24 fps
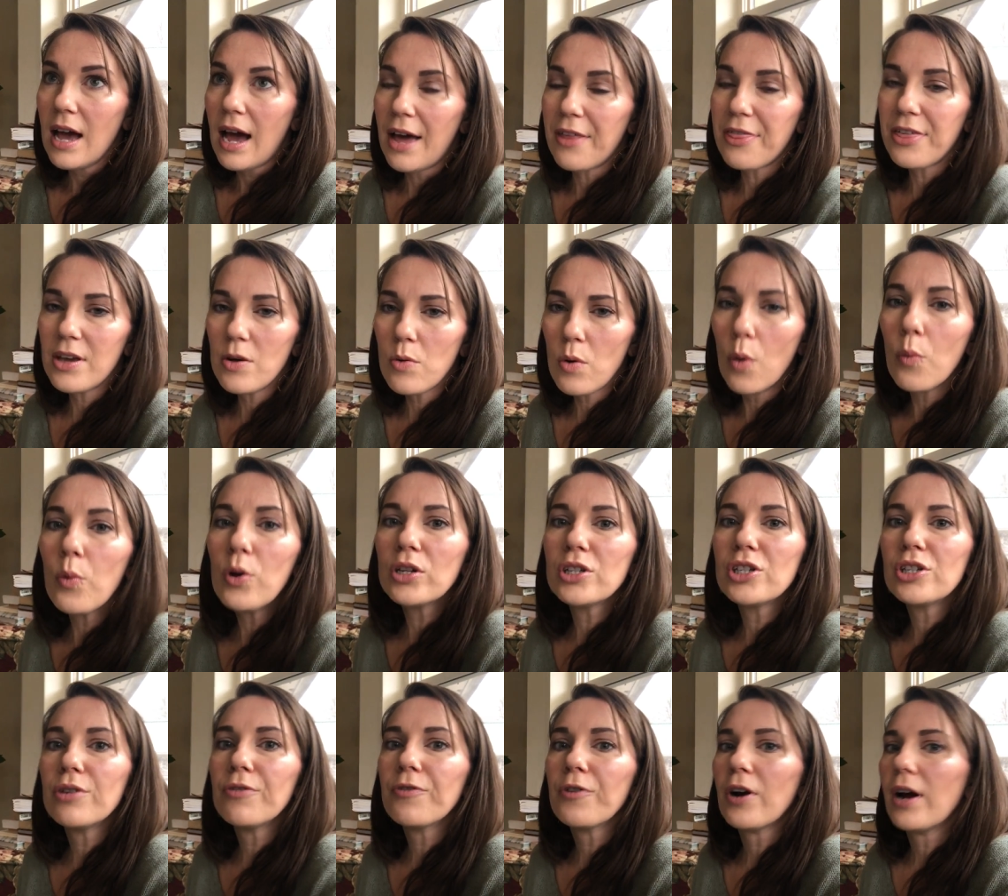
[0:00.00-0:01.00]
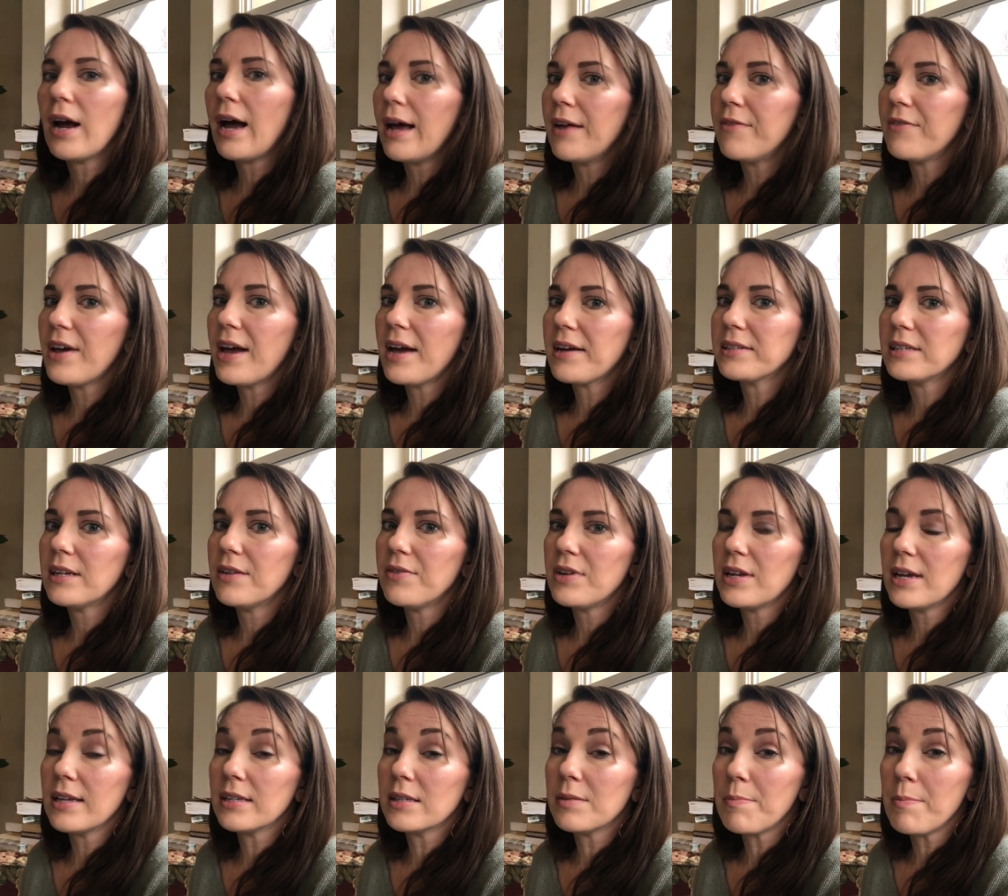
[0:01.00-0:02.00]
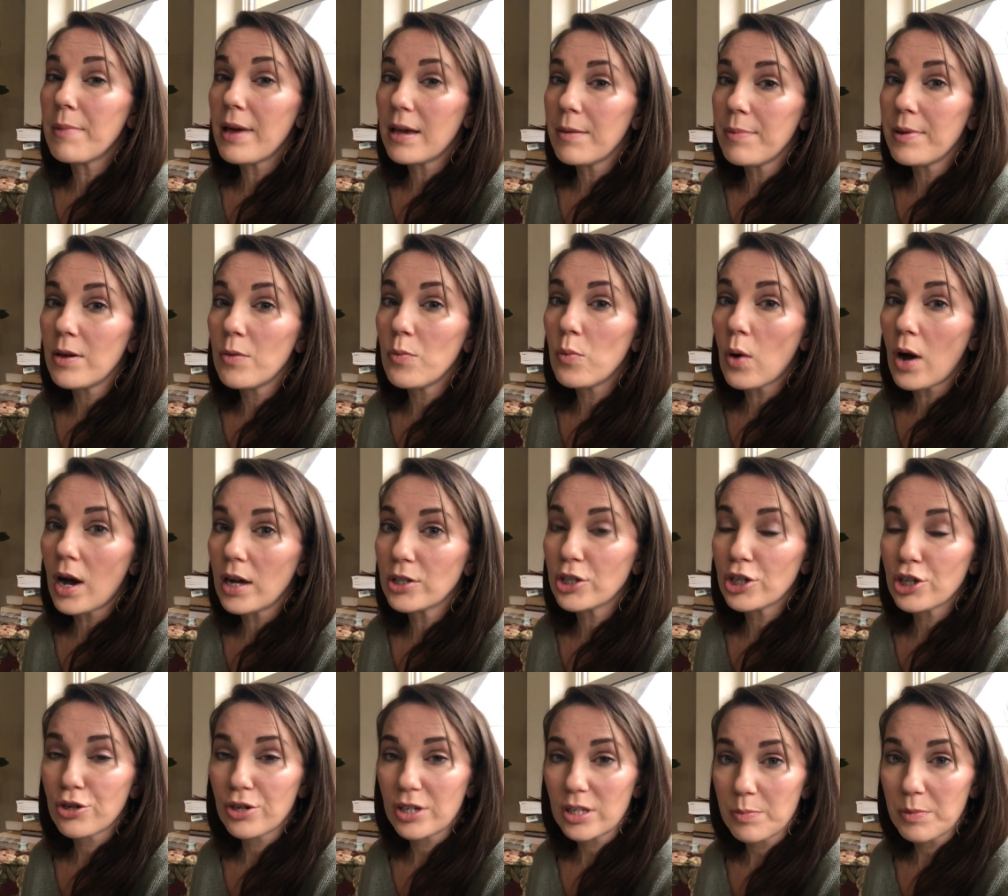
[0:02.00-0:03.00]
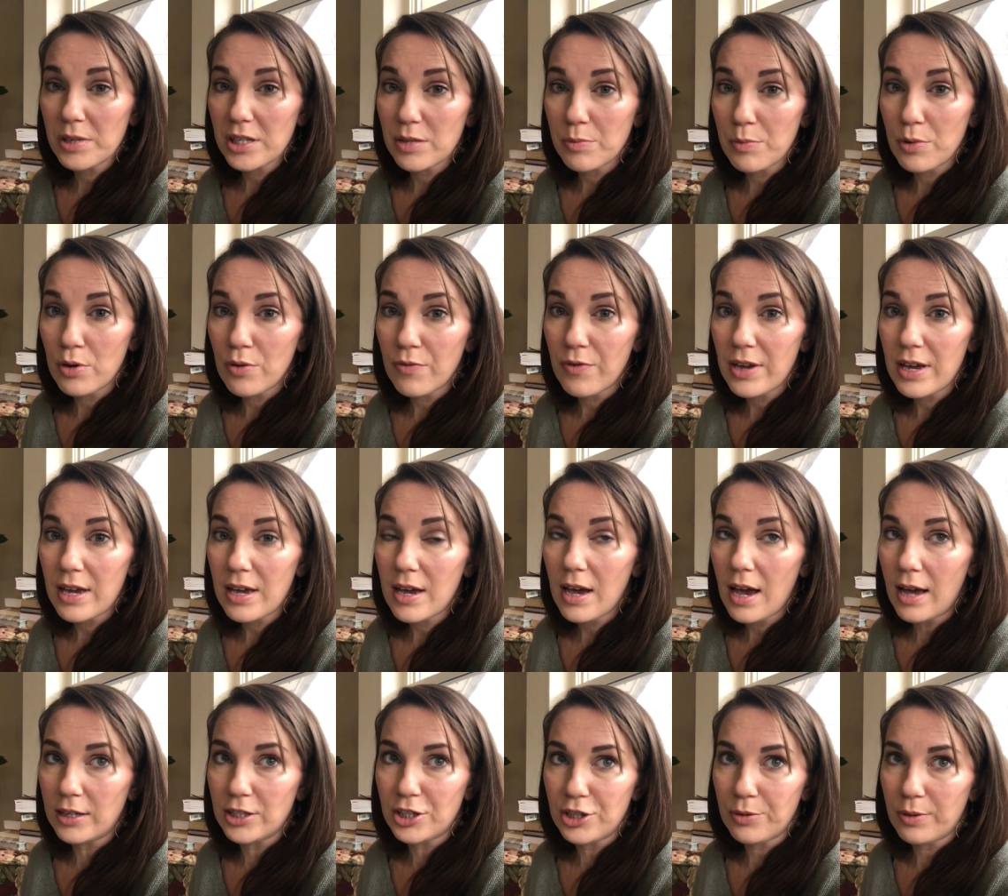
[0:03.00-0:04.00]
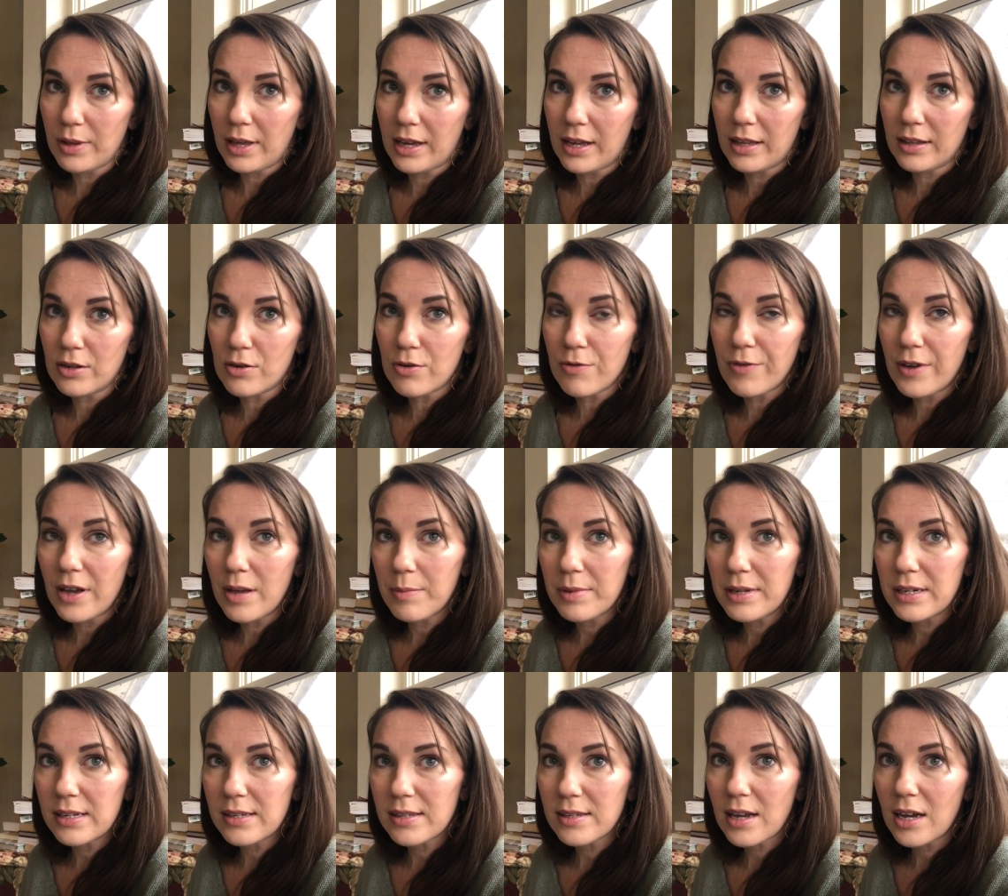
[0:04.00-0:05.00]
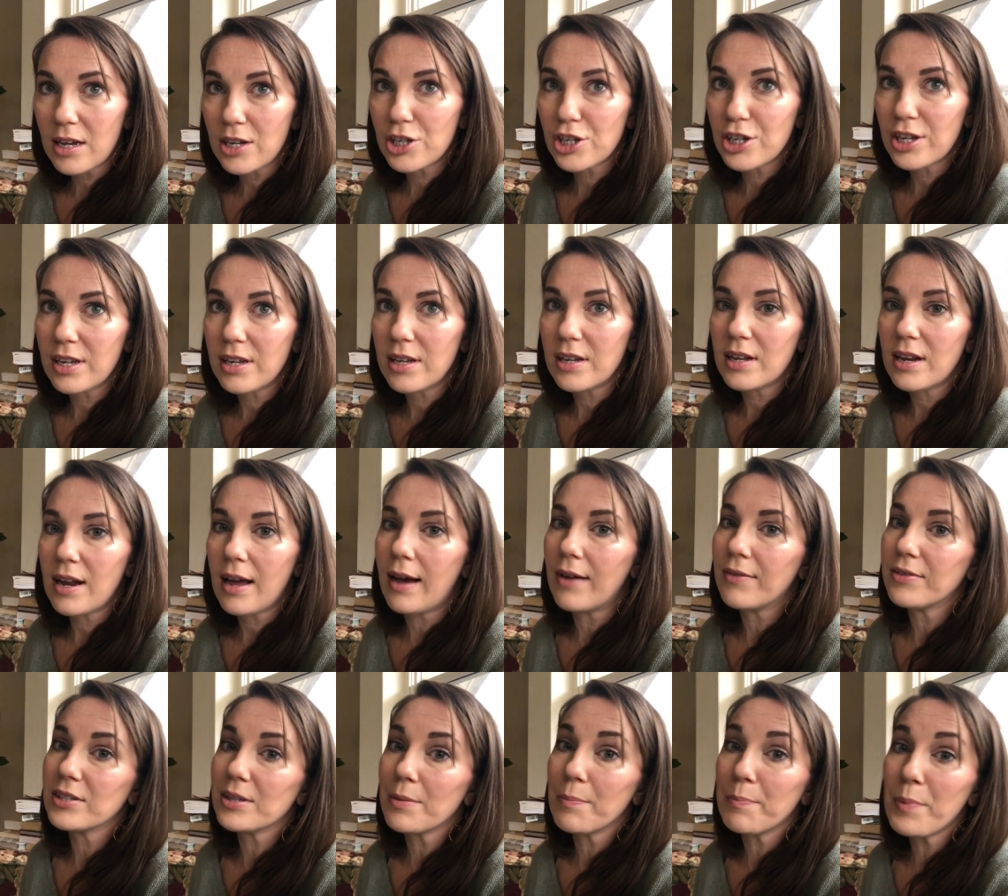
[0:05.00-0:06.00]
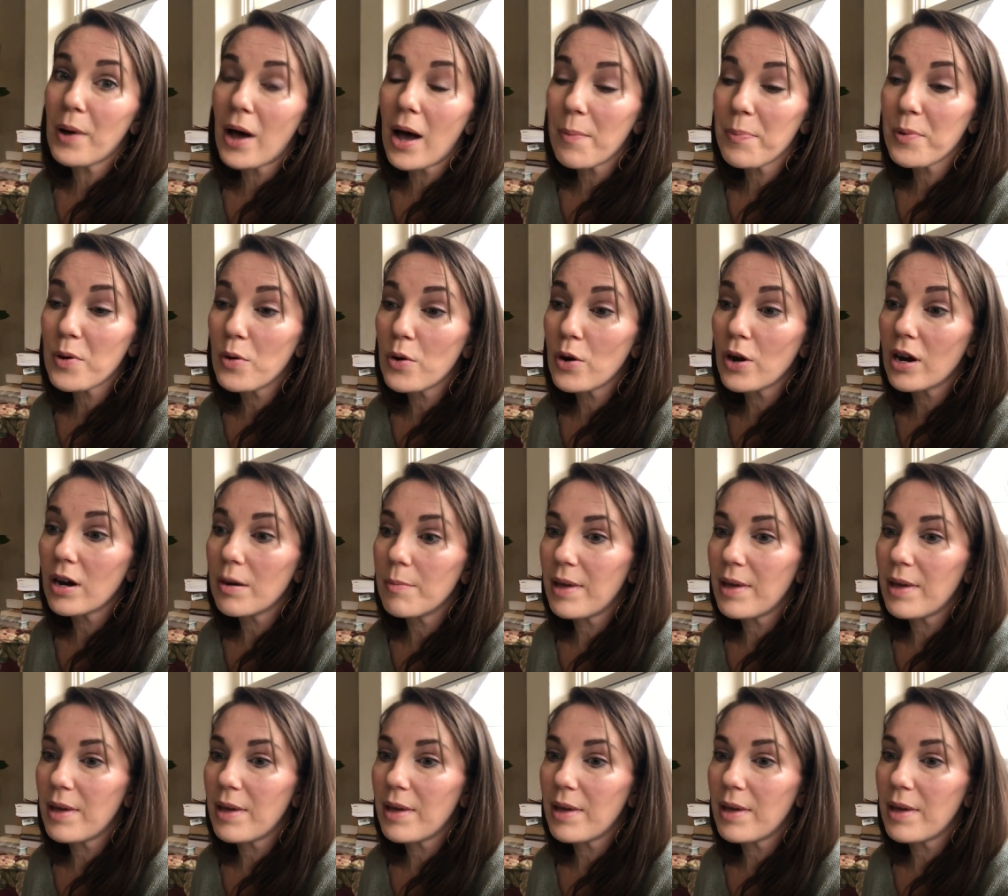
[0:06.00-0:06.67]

I think what we'll do for our Advent activity is maybe watch a Christmas movie, do like a little family discussion, have some popcorn.